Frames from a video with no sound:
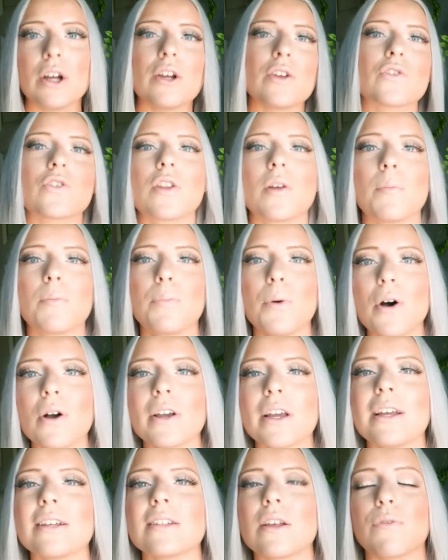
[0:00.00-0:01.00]
So the
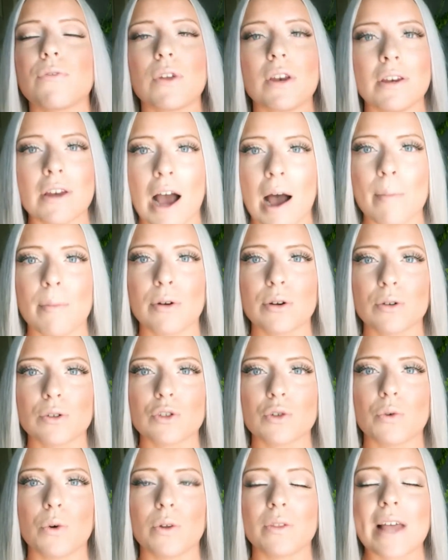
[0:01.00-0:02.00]
book is a phenomenal
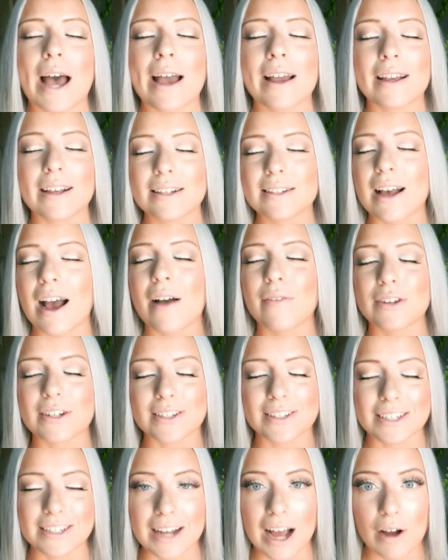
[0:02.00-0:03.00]
tool that is
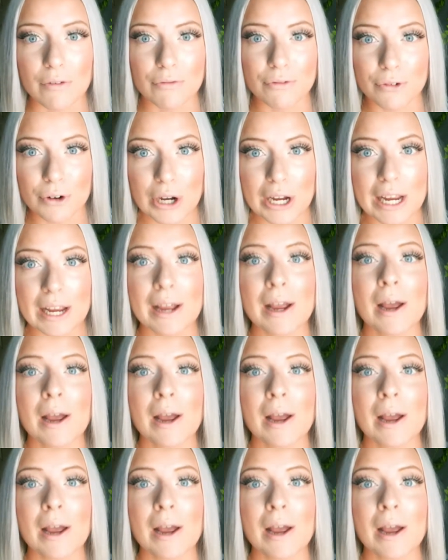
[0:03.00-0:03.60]
obviously not free,